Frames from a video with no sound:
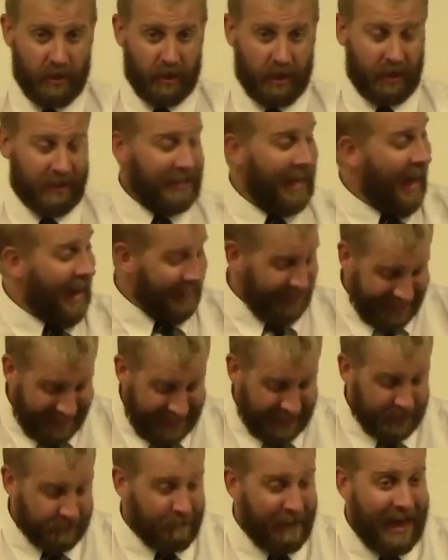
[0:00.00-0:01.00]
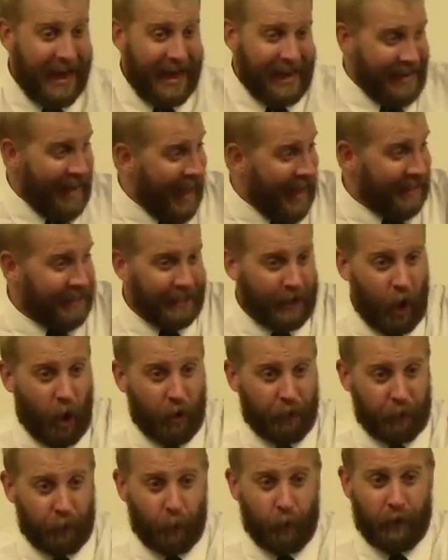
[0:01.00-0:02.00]
A lot of these men had to go
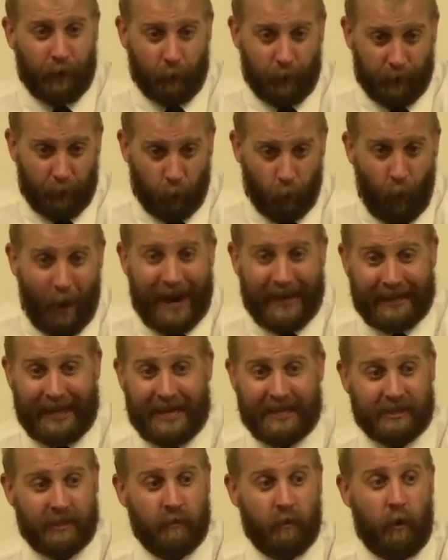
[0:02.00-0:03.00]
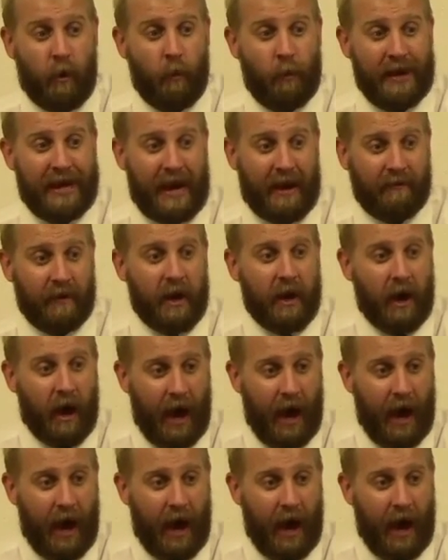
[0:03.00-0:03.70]
through it with way less than what we have.